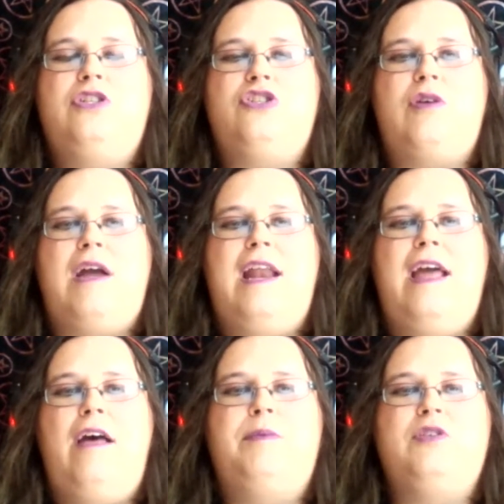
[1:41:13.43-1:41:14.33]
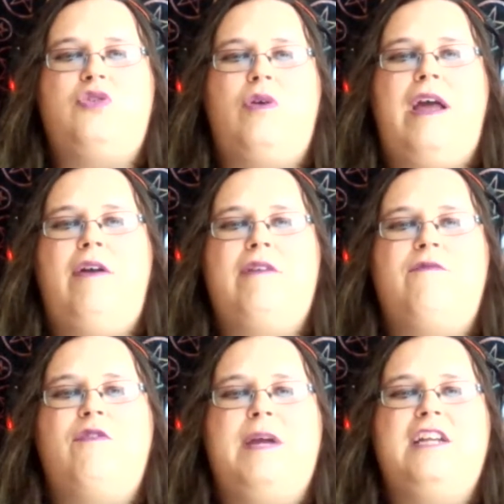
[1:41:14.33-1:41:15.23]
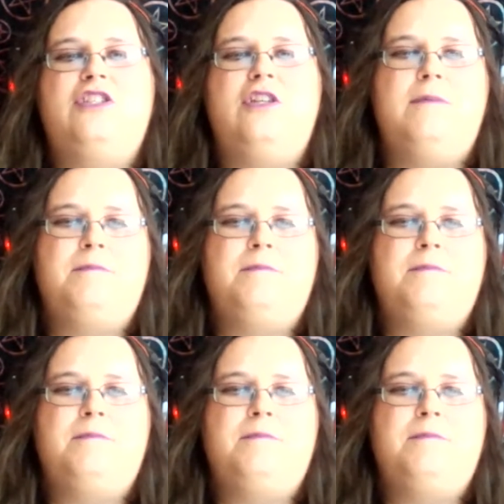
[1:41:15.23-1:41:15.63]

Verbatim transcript: try and help you sort out information